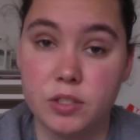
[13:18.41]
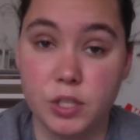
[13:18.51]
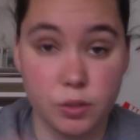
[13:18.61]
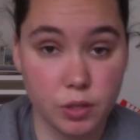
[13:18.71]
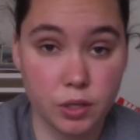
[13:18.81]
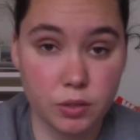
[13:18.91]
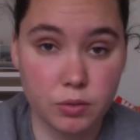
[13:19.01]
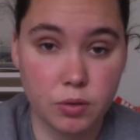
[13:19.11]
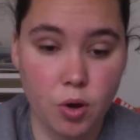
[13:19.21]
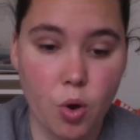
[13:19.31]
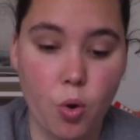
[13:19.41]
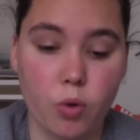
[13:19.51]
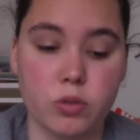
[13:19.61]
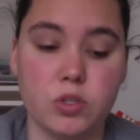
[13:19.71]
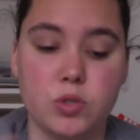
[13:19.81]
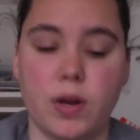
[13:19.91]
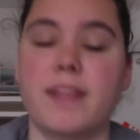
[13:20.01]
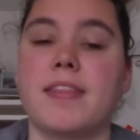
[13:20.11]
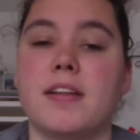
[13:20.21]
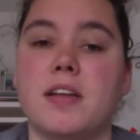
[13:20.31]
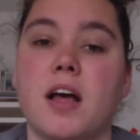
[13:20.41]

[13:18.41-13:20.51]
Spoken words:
to you or strengthen